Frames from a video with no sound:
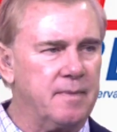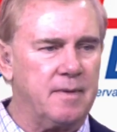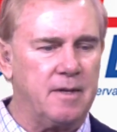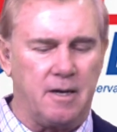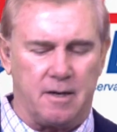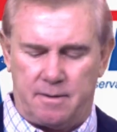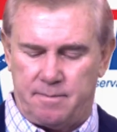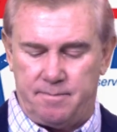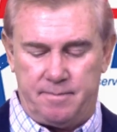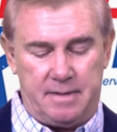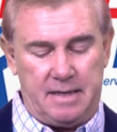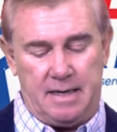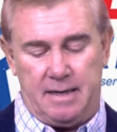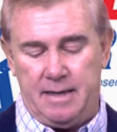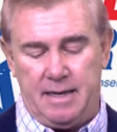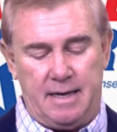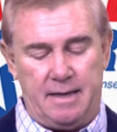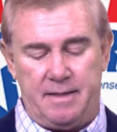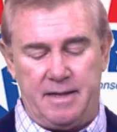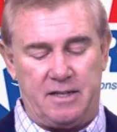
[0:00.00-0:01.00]
look,
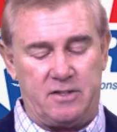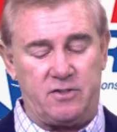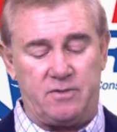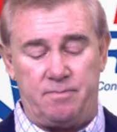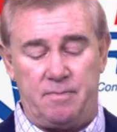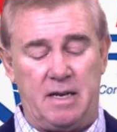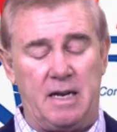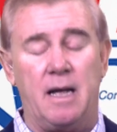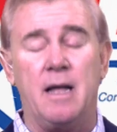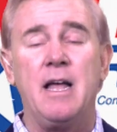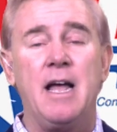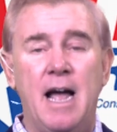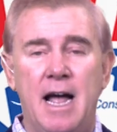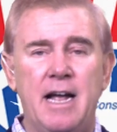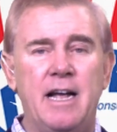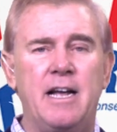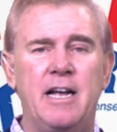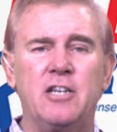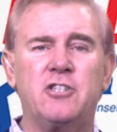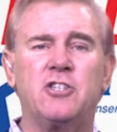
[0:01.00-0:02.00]

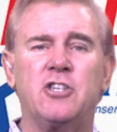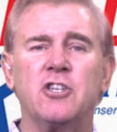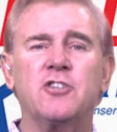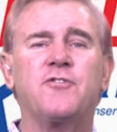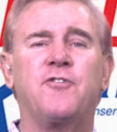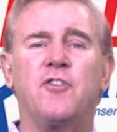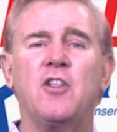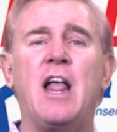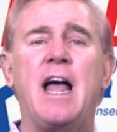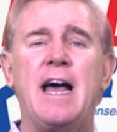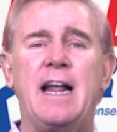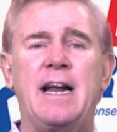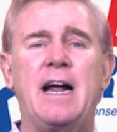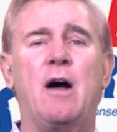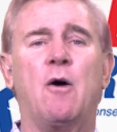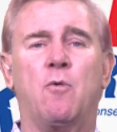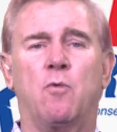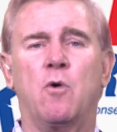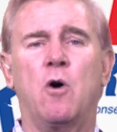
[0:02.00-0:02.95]
it's just flat out